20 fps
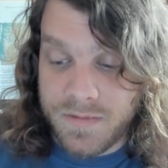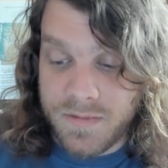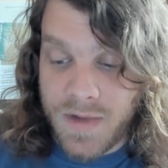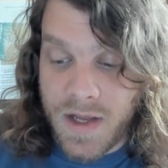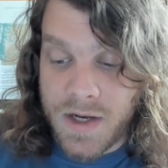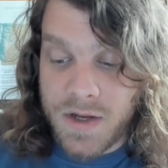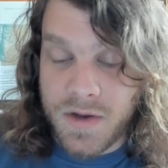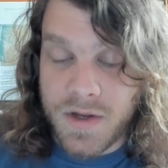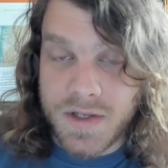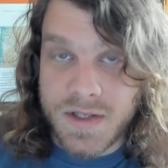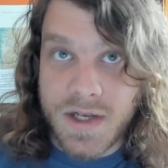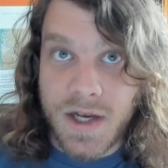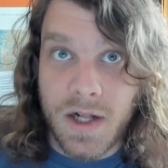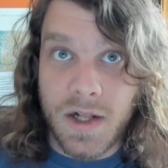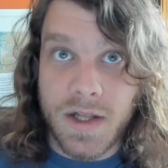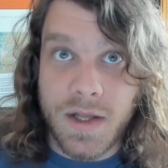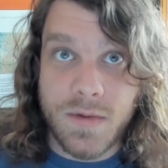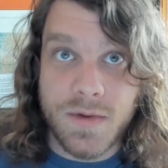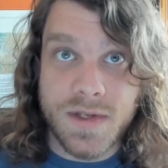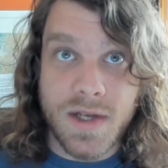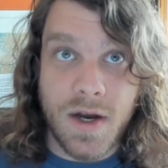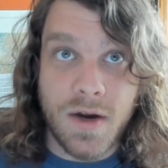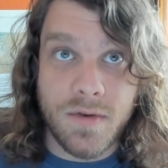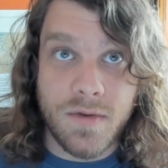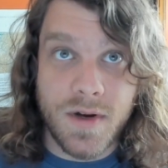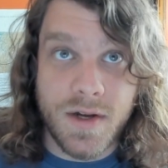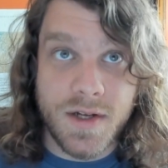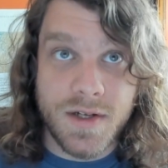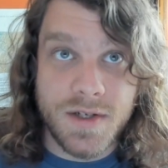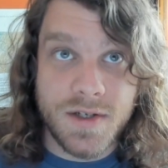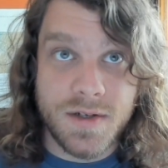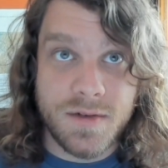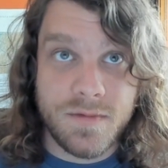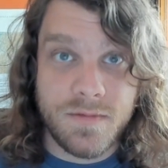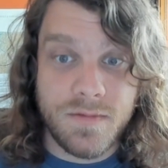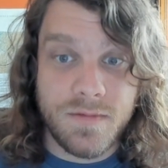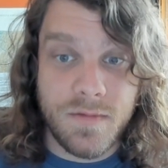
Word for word: And you could tell he was outraged.